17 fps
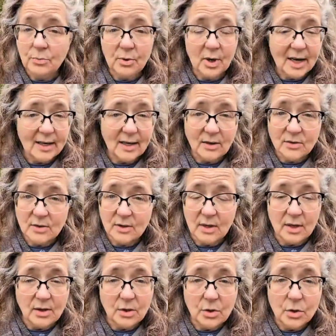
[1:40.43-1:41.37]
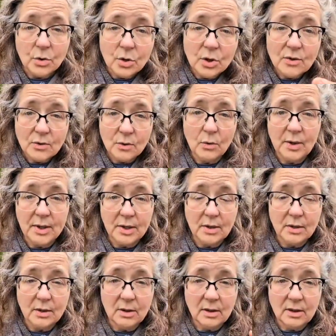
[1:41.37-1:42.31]
to products that your
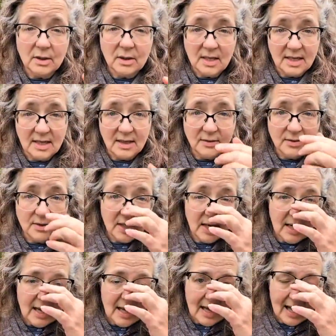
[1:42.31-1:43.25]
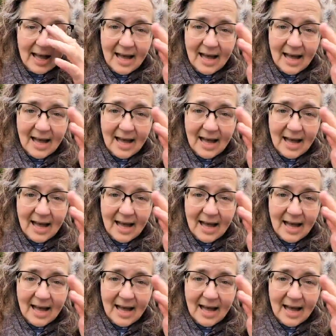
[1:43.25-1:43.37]
soil needs.